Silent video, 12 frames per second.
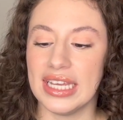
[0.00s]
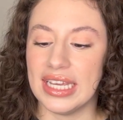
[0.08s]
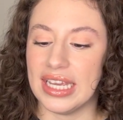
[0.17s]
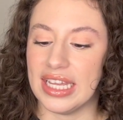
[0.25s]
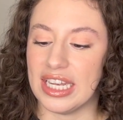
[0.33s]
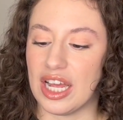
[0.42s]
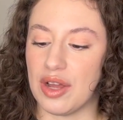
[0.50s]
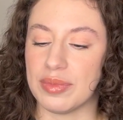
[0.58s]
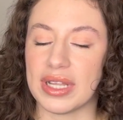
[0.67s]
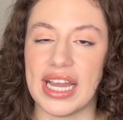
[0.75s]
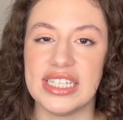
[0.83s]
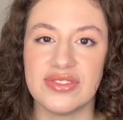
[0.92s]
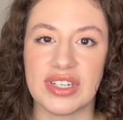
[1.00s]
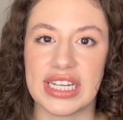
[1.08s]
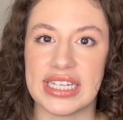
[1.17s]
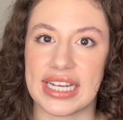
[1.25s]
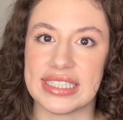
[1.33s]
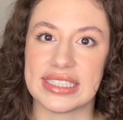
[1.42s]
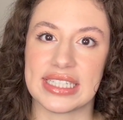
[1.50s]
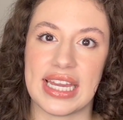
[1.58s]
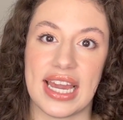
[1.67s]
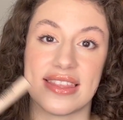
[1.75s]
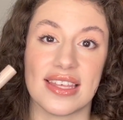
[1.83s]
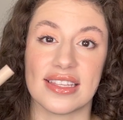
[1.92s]
It applies very nicely.
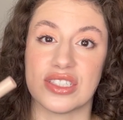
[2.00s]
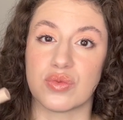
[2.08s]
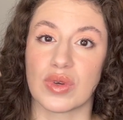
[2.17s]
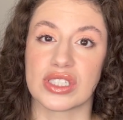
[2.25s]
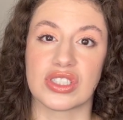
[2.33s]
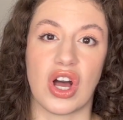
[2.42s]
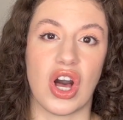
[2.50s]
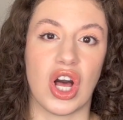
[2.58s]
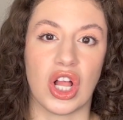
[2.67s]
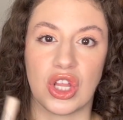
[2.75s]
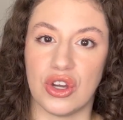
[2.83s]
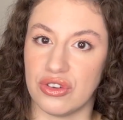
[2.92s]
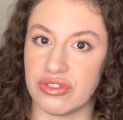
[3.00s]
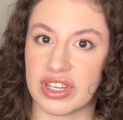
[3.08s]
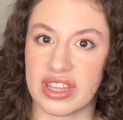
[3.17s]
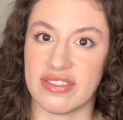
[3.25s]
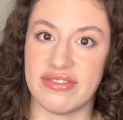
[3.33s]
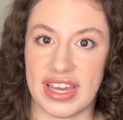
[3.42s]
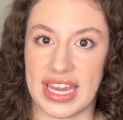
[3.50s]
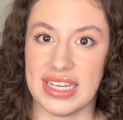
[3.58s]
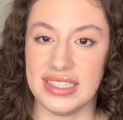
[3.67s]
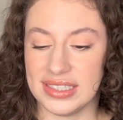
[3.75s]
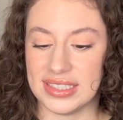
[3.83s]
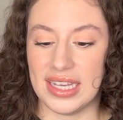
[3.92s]
I think this works all over the
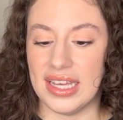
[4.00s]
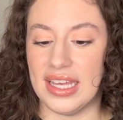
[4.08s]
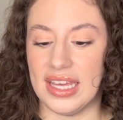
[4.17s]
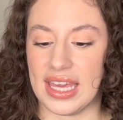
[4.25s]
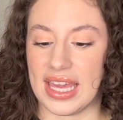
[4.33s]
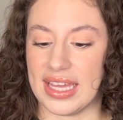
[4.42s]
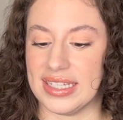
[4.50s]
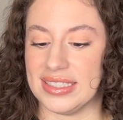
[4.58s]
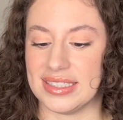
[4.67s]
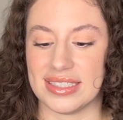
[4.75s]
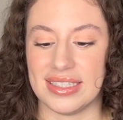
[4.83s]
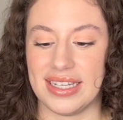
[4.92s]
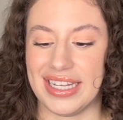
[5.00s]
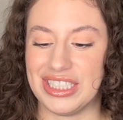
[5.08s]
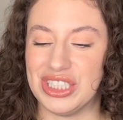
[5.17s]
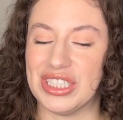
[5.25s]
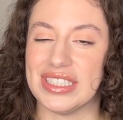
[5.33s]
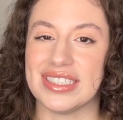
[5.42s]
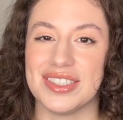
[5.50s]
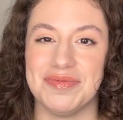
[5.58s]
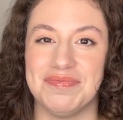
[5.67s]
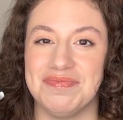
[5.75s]
face, and it's just